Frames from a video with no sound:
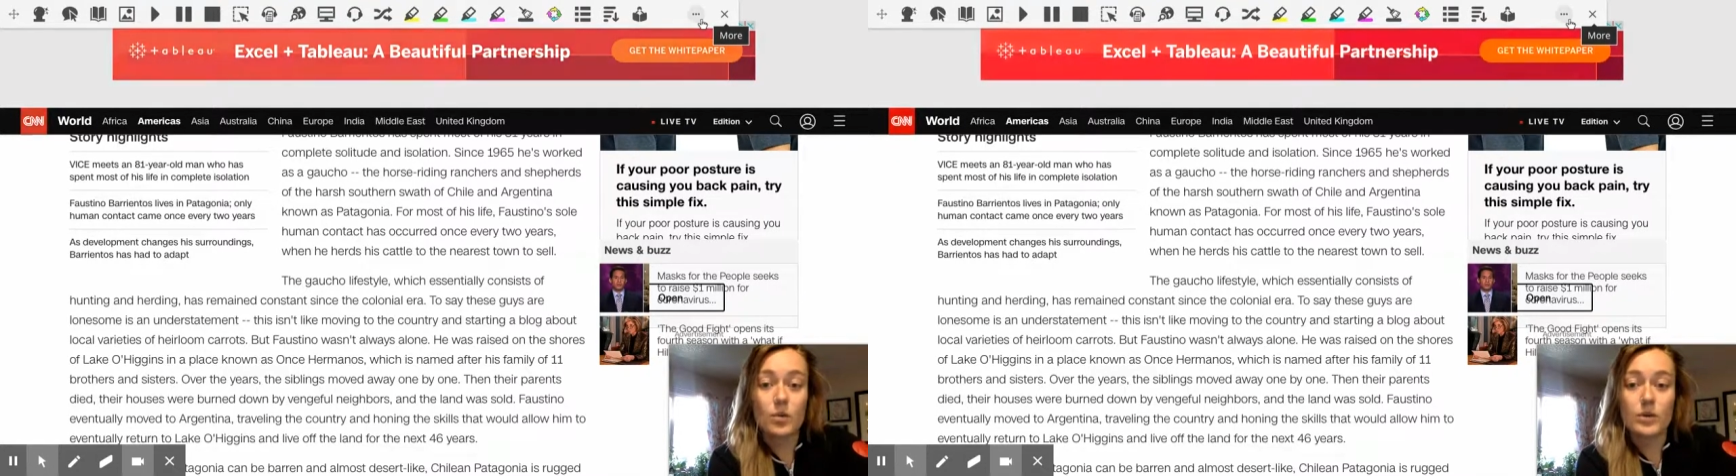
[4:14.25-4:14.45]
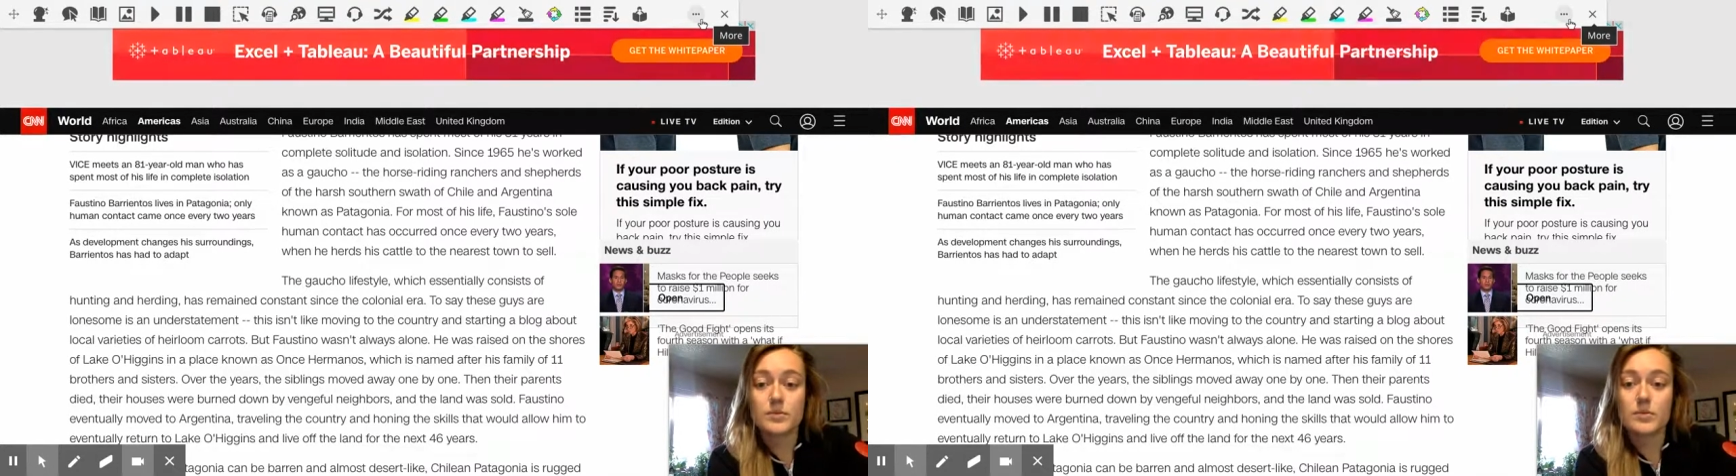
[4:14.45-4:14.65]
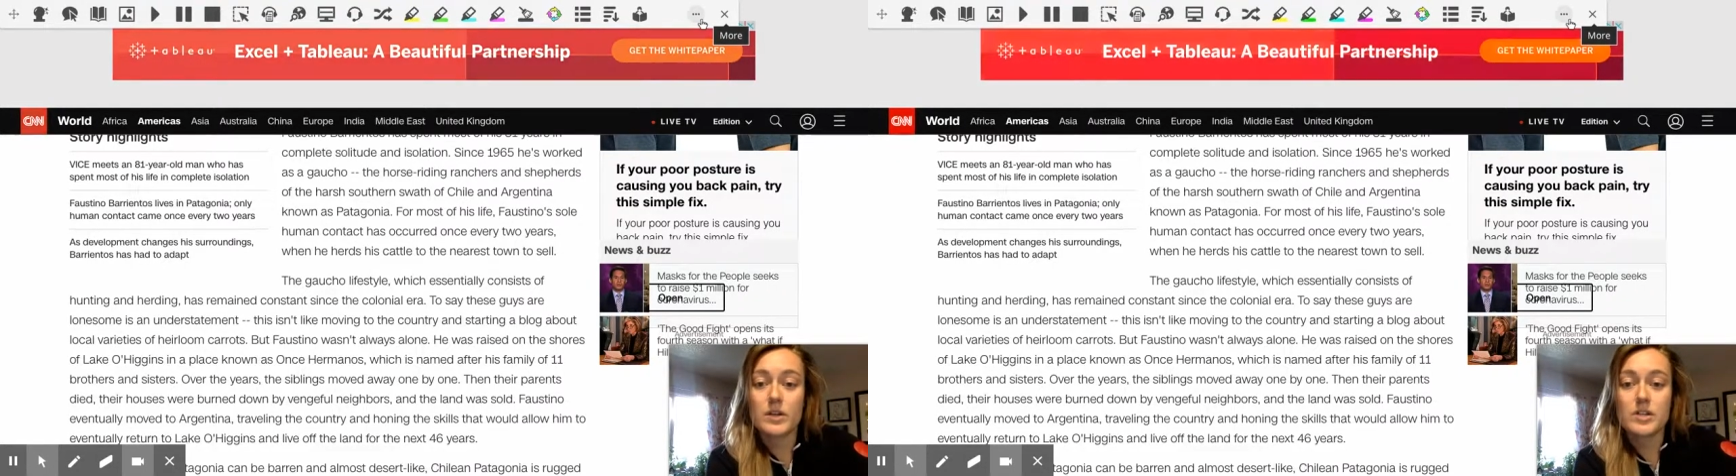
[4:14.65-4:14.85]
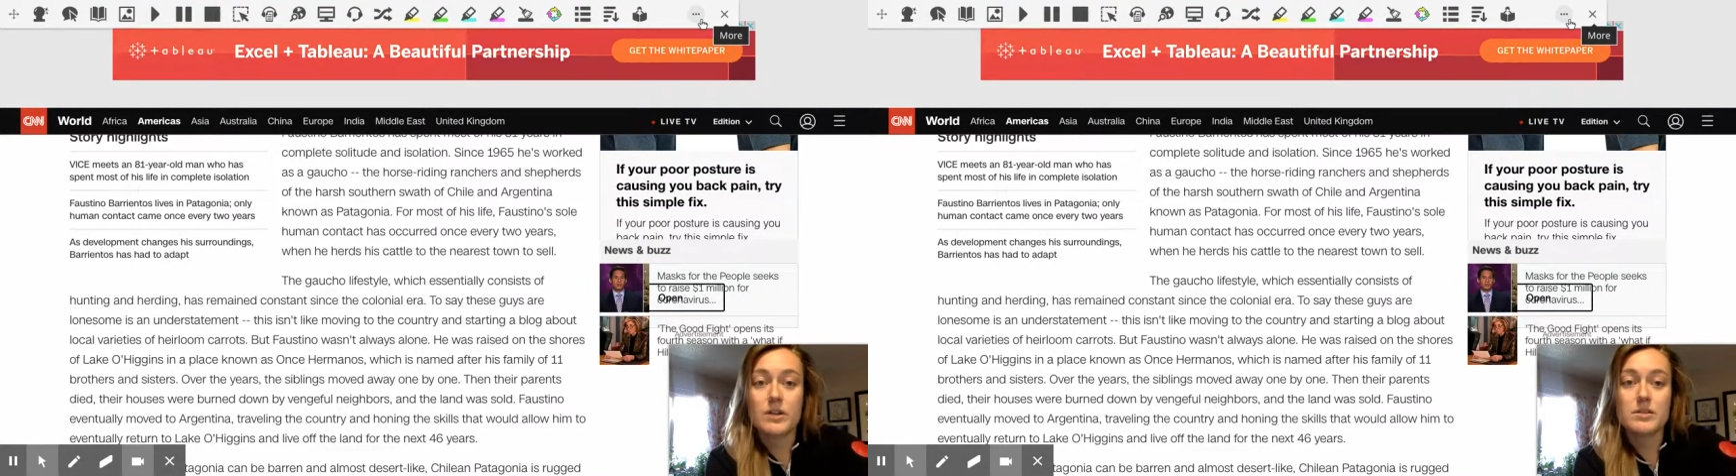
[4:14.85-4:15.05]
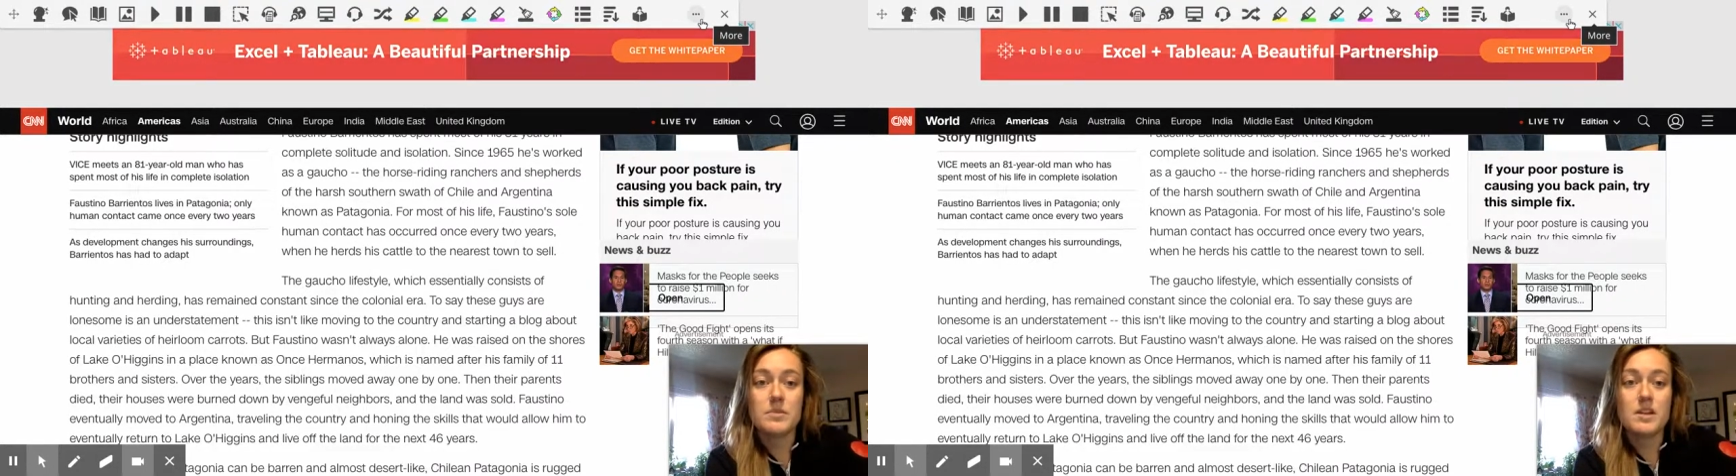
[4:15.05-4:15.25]
reach out to
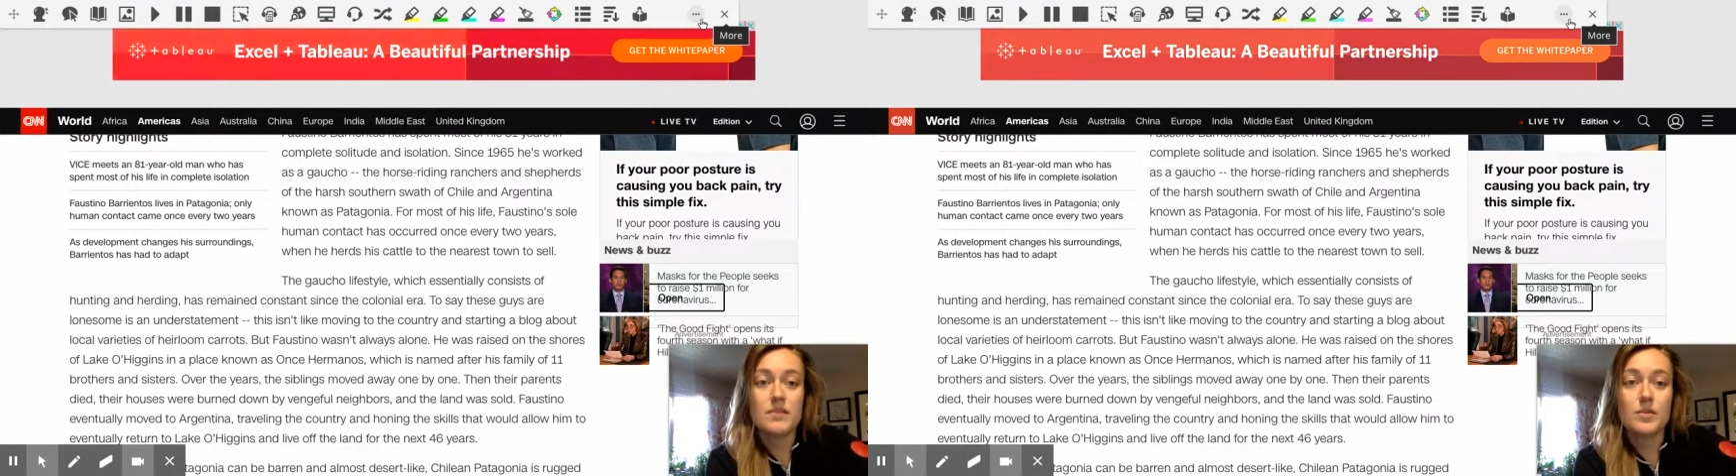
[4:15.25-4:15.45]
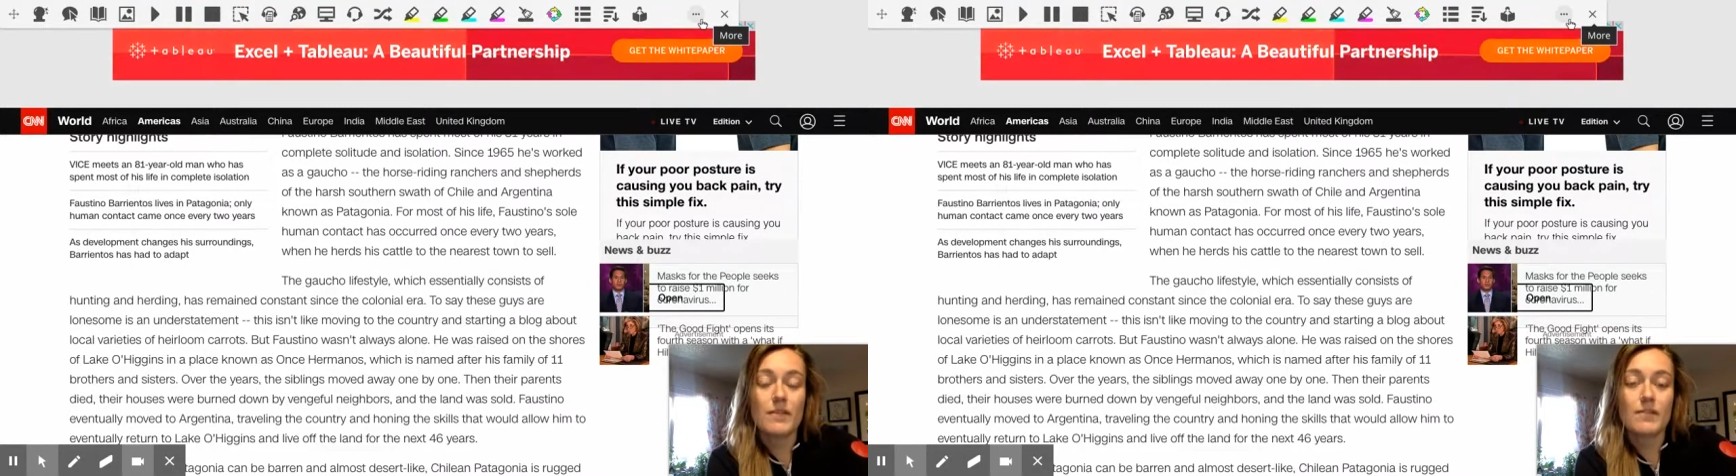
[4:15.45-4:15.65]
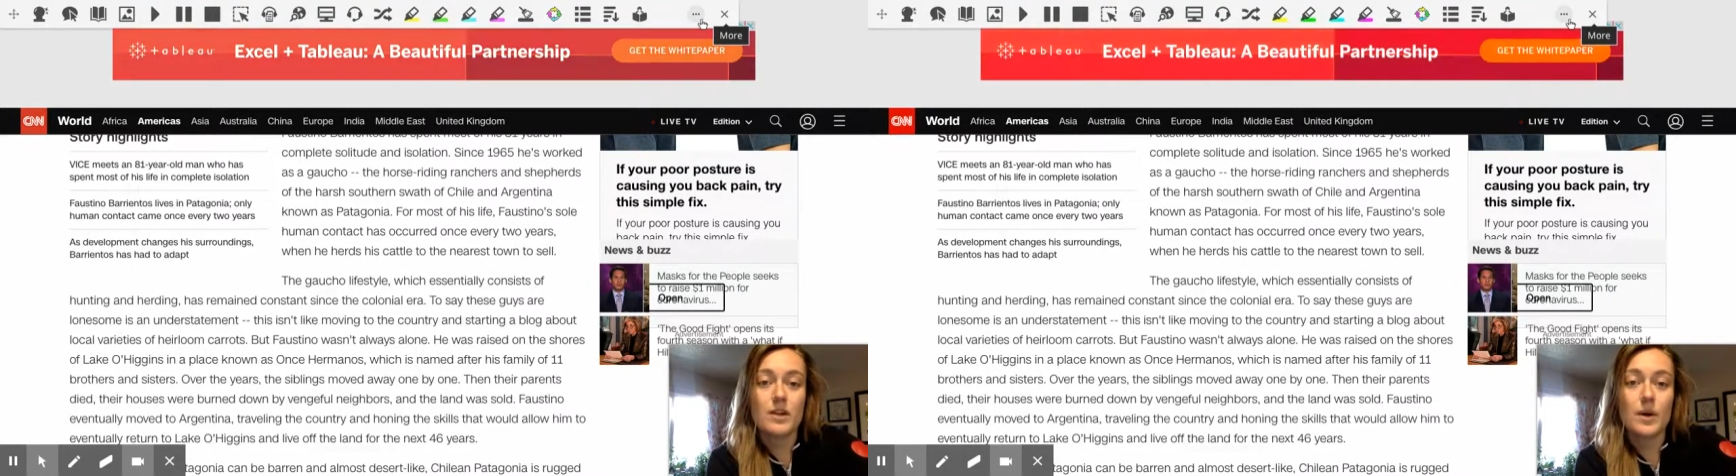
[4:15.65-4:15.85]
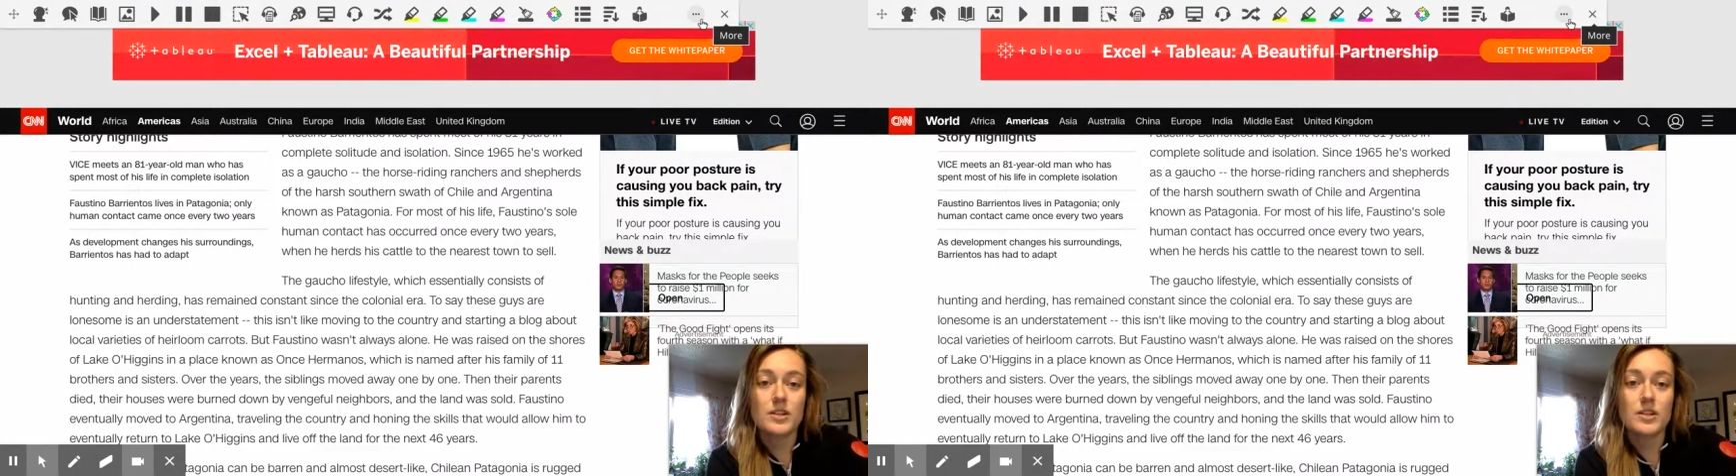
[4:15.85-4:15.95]
me if you have any questions